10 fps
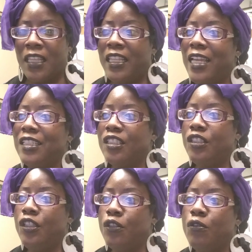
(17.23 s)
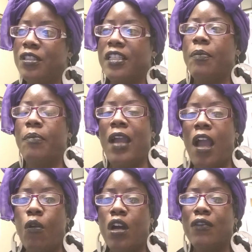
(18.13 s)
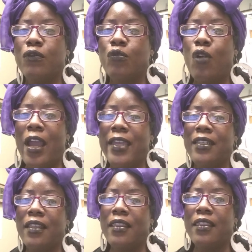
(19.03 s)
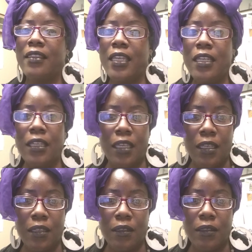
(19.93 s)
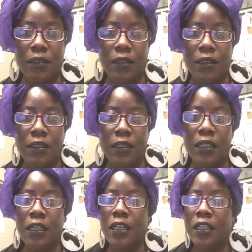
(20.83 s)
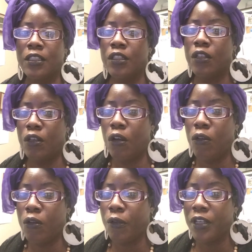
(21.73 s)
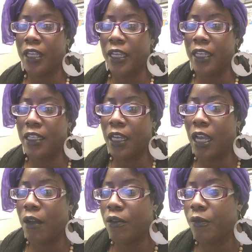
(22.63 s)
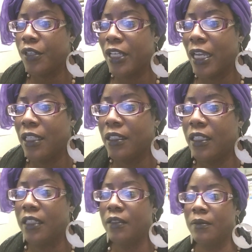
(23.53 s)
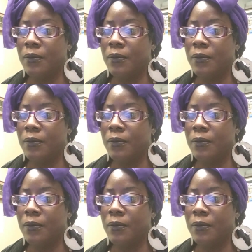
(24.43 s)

Let's use the power of right thinking to co-create our reality.